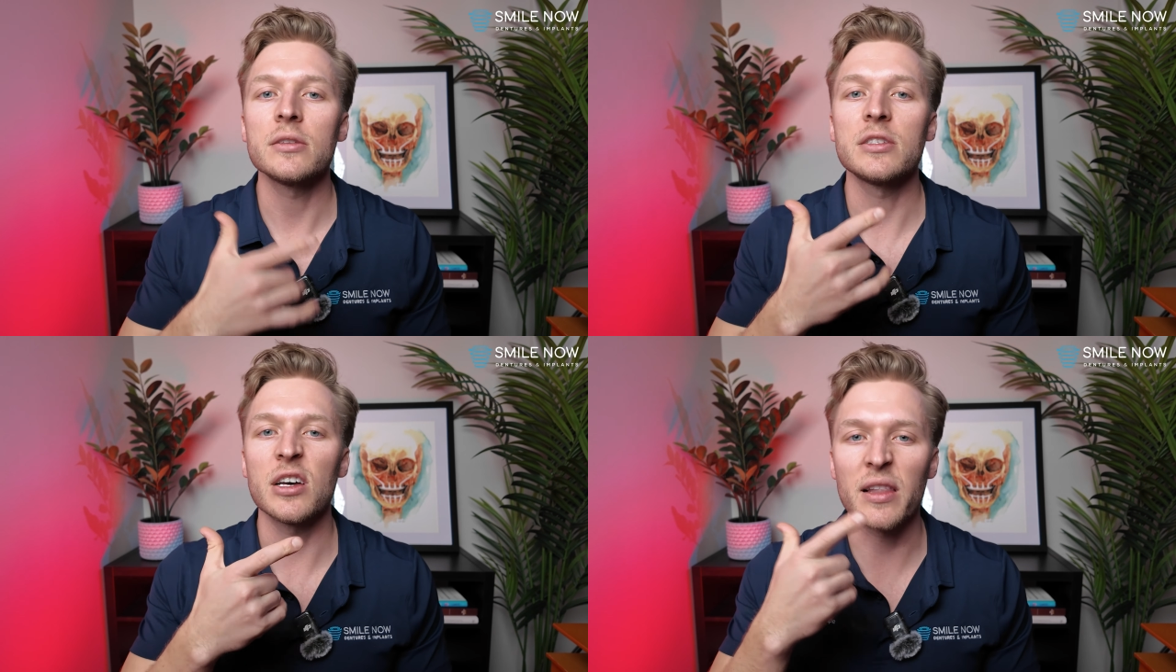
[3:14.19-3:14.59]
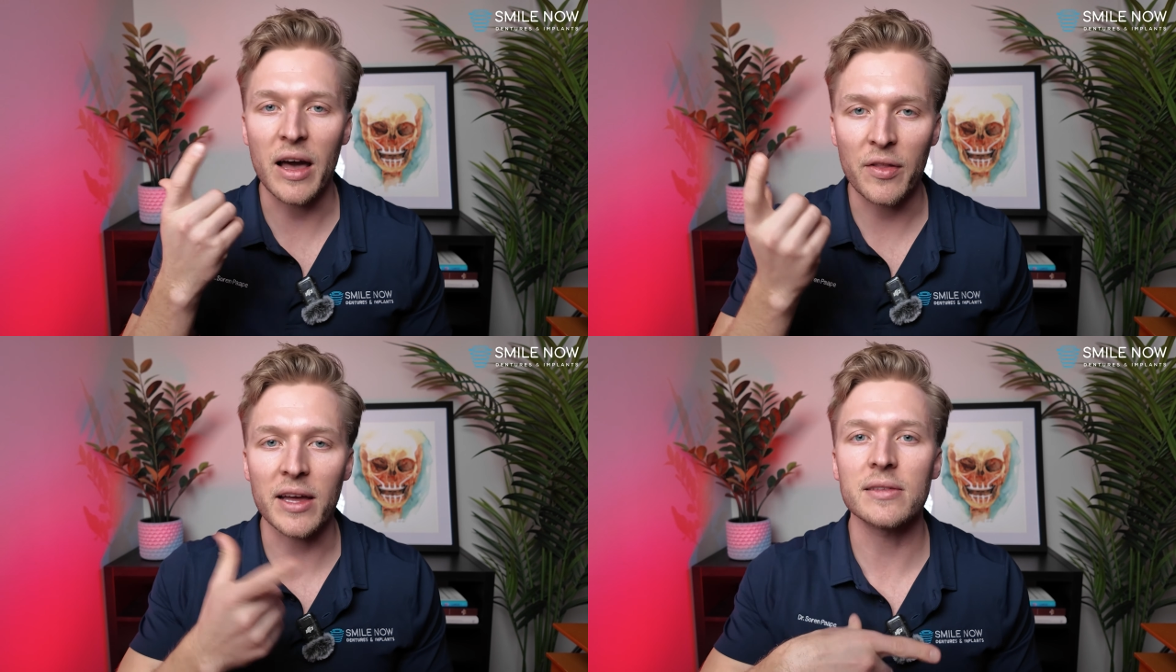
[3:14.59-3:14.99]
to
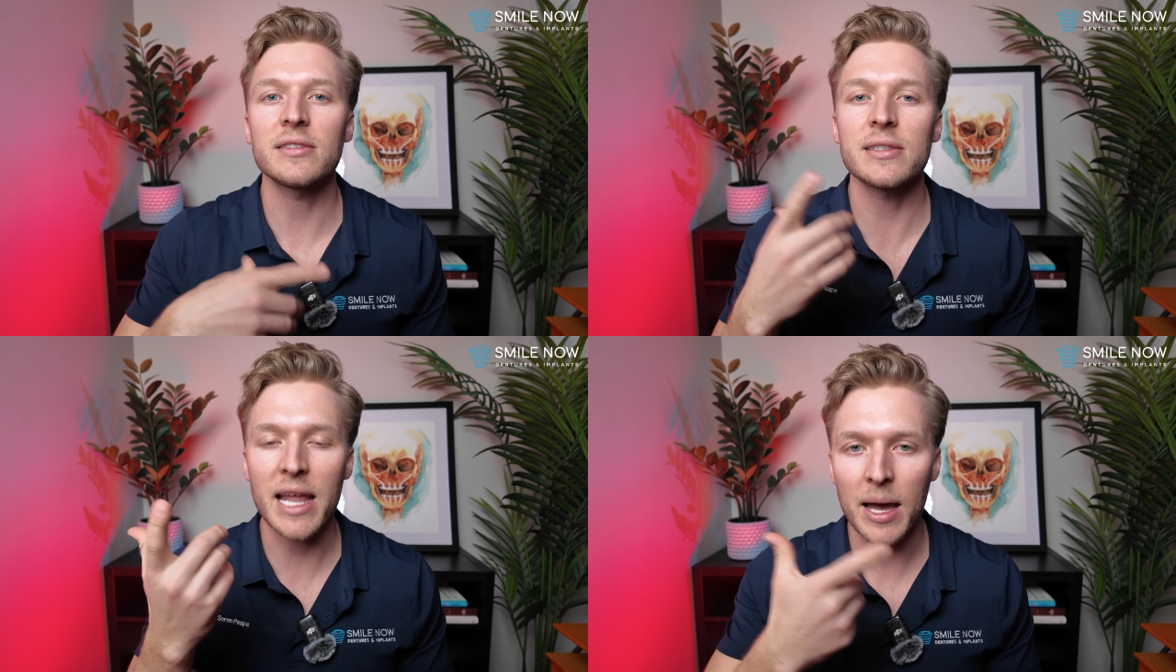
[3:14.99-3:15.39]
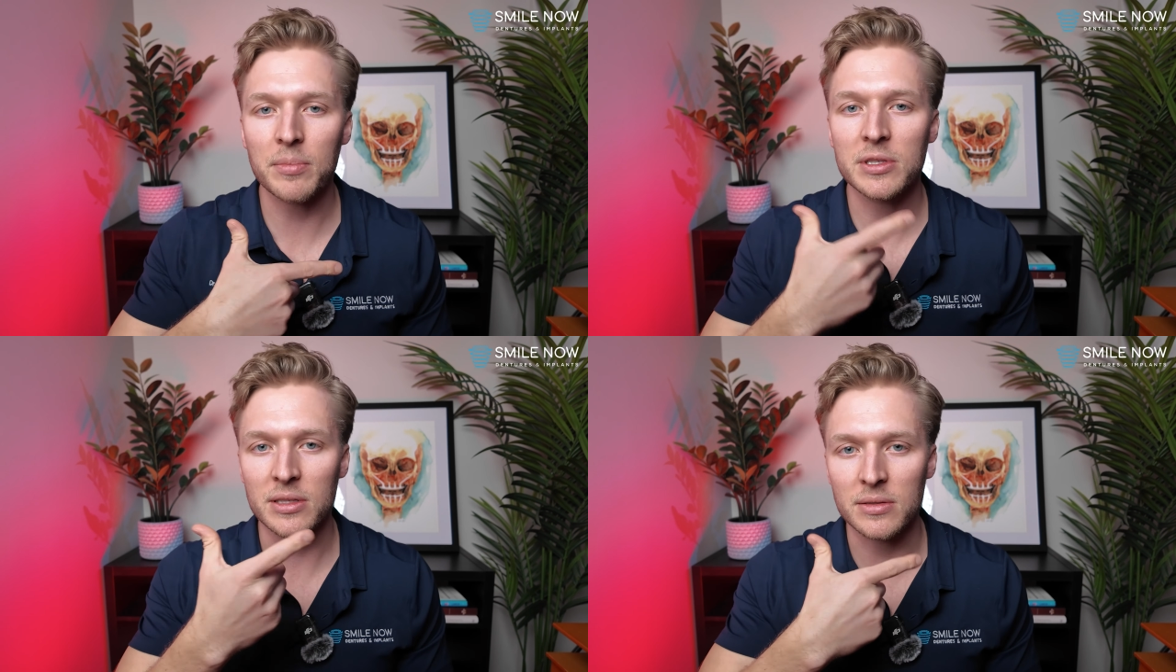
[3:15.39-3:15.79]
allow that
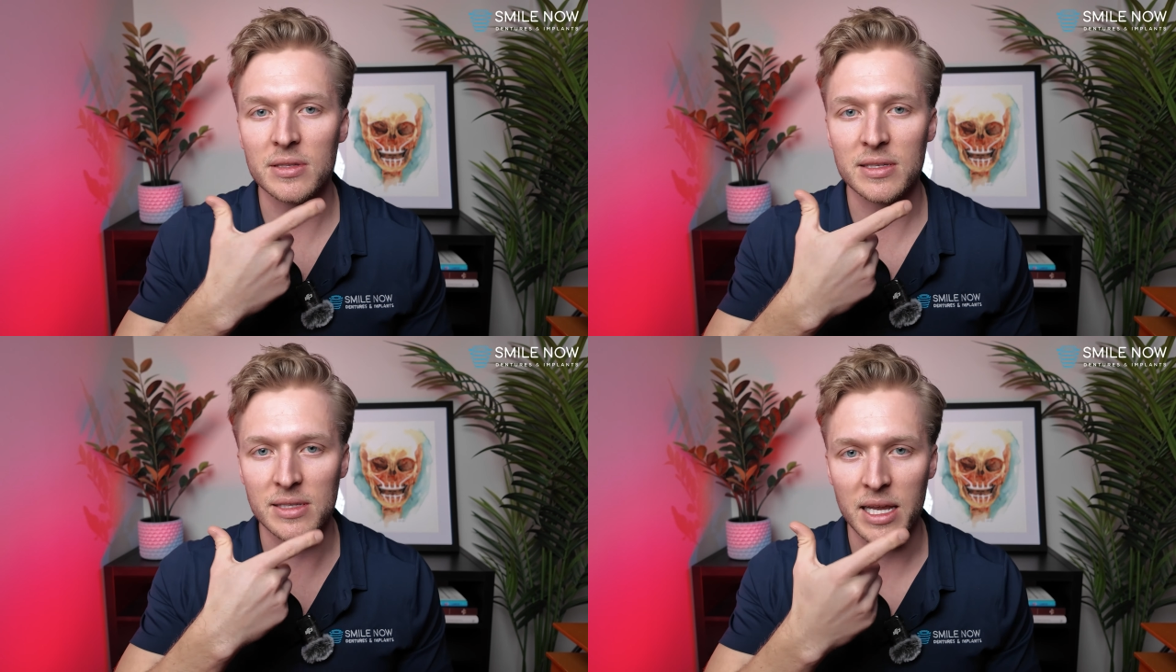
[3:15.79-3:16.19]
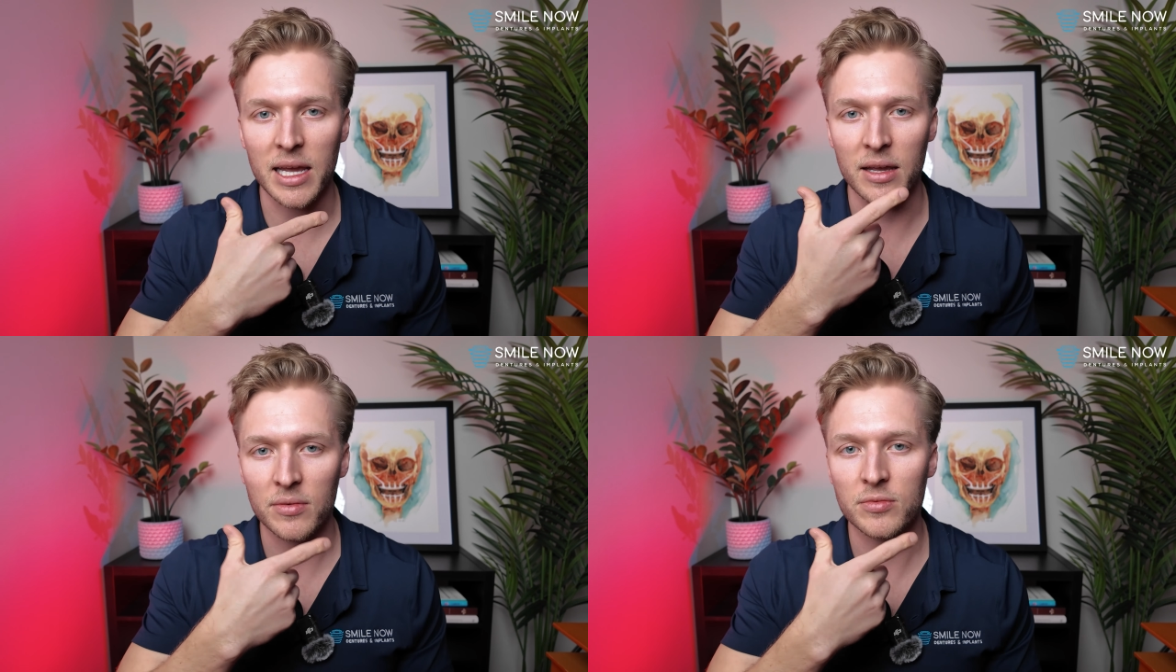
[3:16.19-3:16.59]
snap to
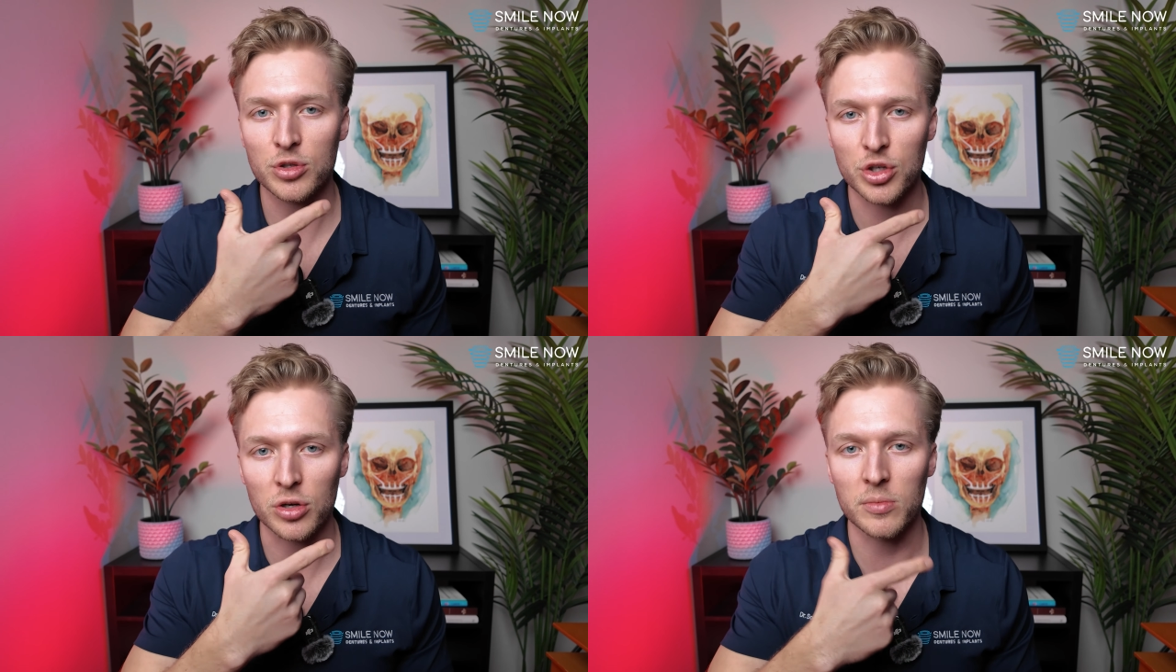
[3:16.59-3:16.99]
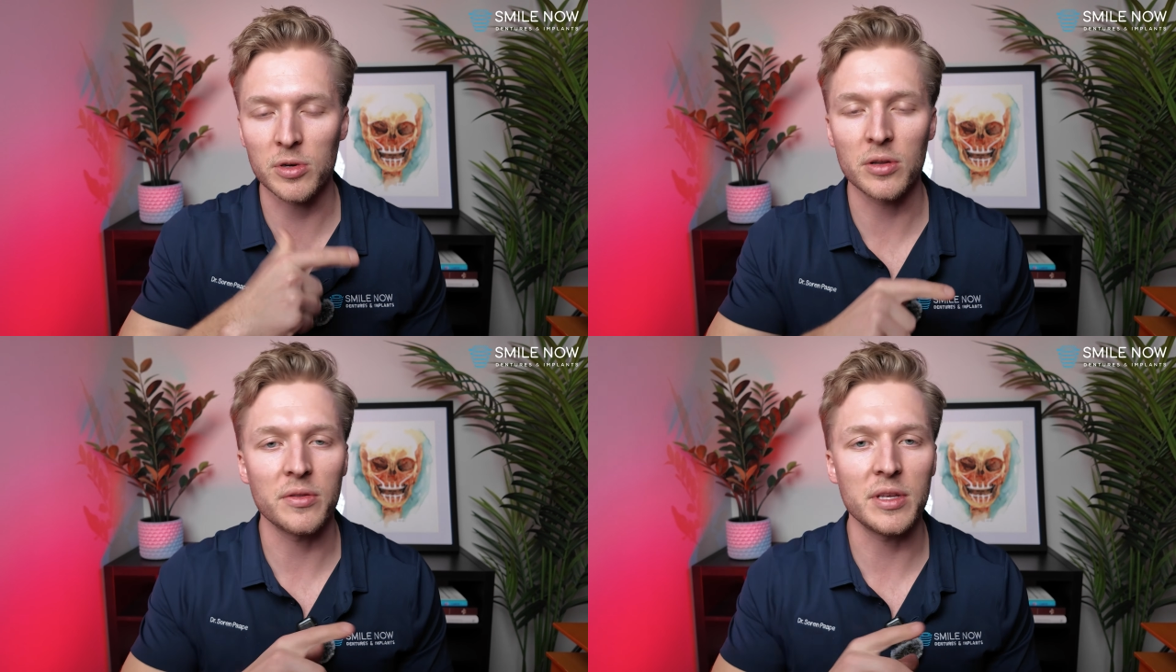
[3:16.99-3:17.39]
stay durable.